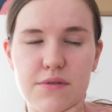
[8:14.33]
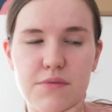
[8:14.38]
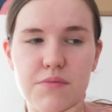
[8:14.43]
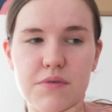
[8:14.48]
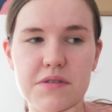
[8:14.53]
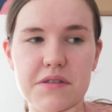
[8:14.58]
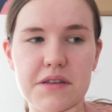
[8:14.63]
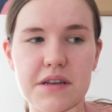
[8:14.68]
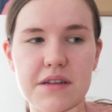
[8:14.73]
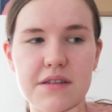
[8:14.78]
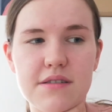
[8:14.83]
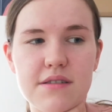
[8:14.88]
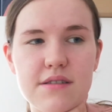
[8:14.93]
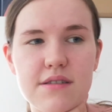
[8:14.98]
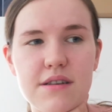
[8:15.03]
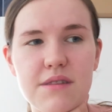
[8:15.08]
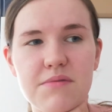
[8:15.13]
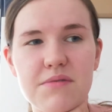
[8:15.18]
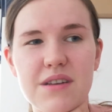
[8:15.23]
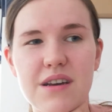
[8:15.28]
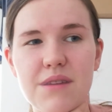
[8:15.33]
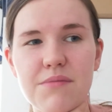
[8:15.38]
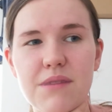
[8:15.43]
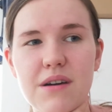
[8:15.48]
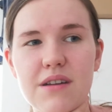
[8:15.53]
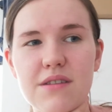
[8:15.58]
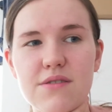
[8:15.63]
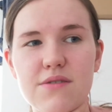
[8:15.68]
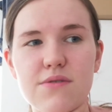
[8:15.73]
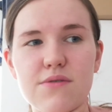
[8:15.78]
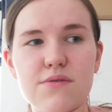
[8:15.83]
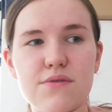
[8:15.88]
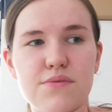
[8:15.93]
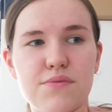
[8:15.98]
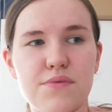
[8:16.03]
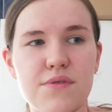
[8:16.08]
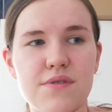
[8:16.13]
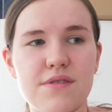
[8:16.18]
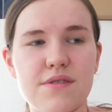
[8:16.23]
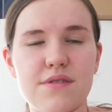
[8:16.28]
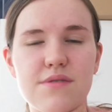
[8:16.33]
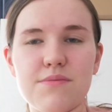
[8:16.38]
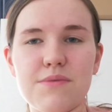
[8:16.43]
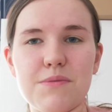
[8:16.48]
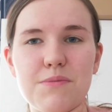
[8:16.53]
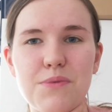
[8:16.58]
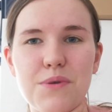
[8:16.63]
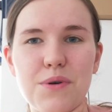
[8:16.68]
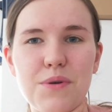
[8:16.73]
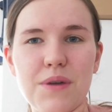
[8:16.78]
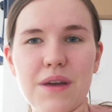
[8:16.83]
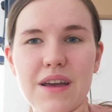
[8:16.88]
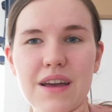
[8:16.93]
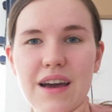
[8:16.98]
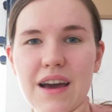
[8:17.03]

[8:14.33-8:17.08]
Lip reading: but at the same time I don't want it to be boring.